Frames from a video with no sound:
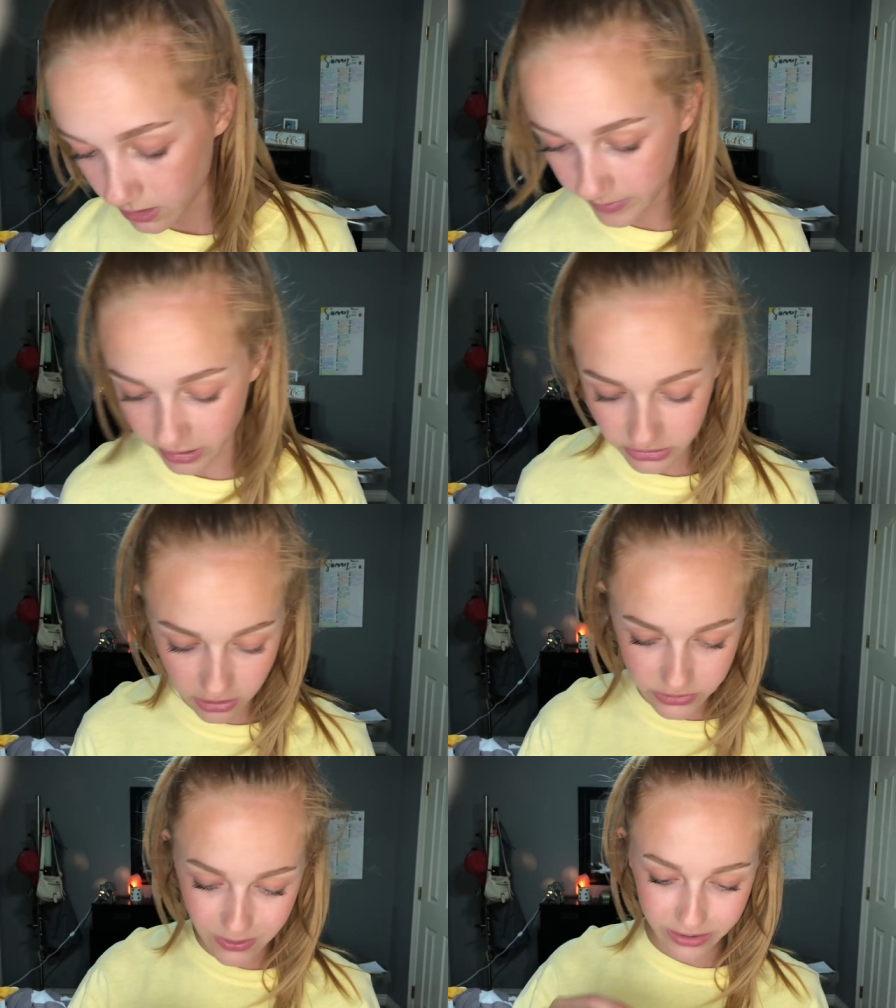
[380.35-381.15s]
Oh my gosh,
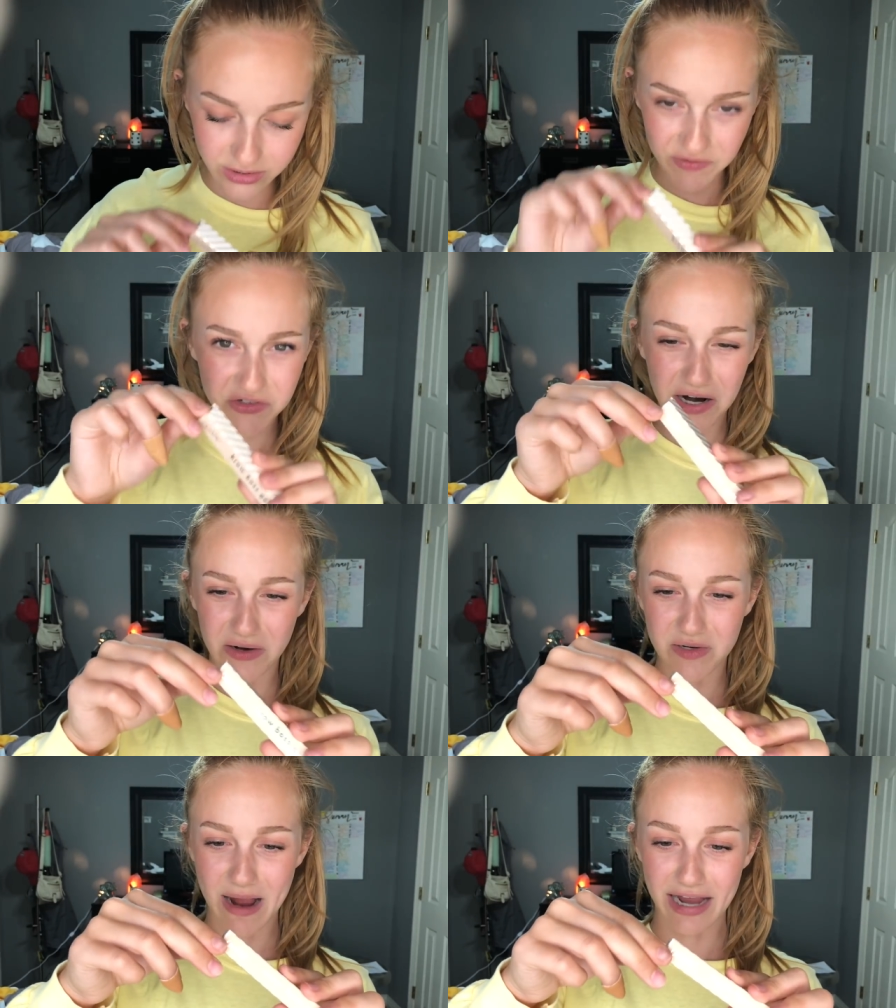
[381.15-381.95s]
also I love their
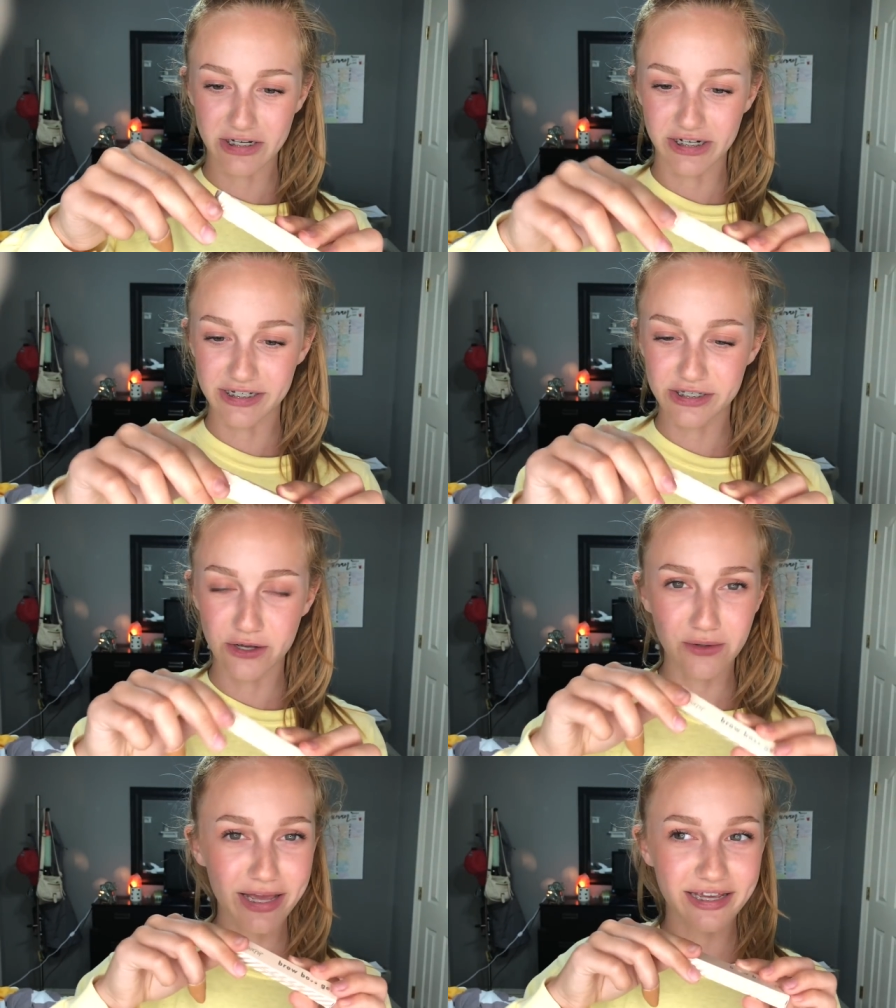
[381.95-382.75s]
outer packaging. It's
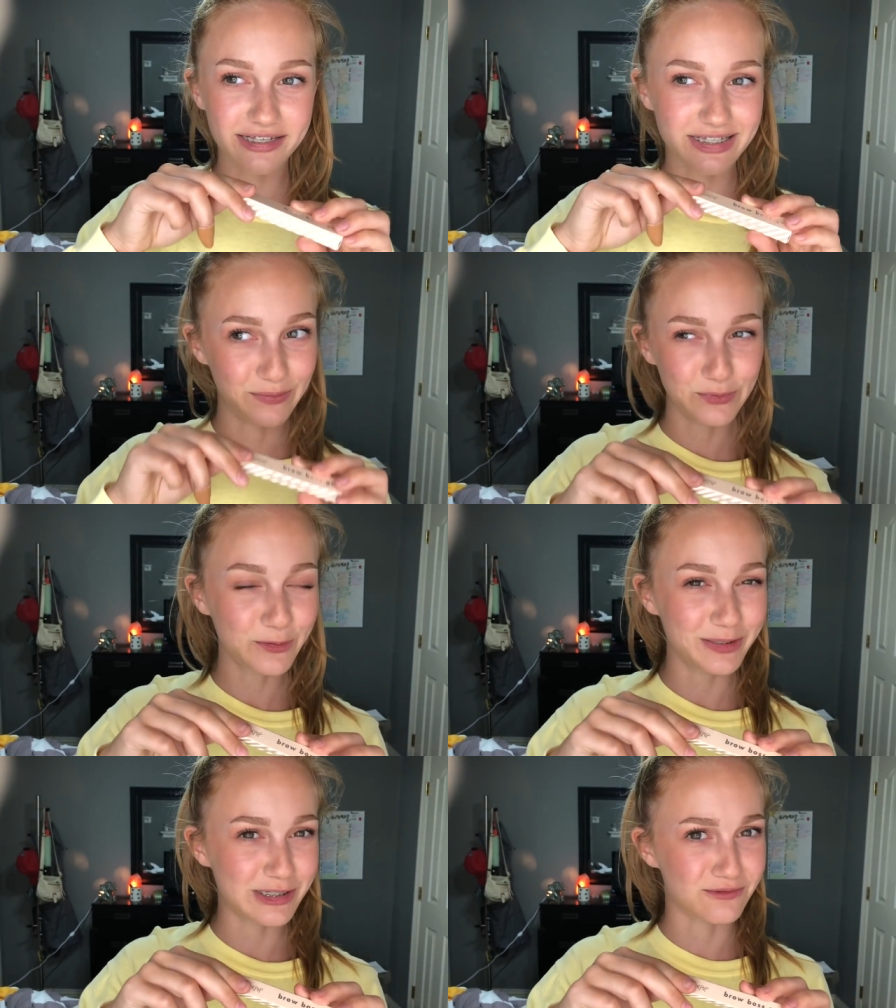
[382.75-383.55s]
so like
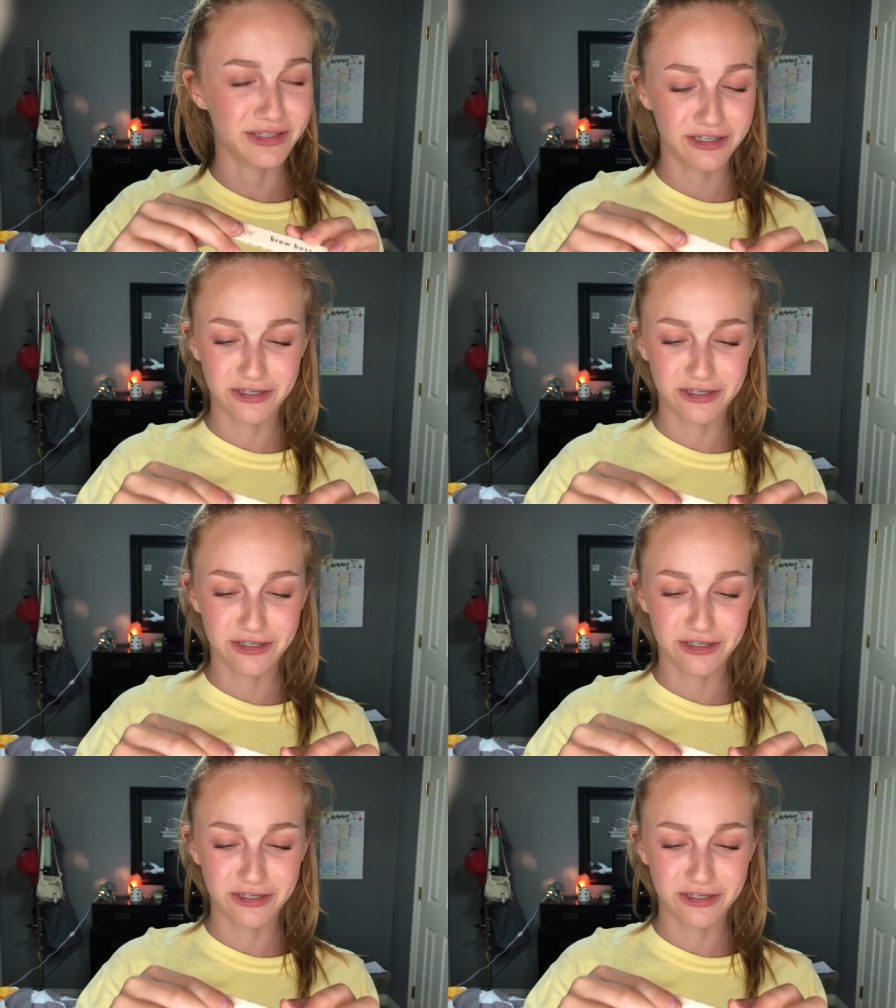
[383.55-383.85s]
simple, but it's really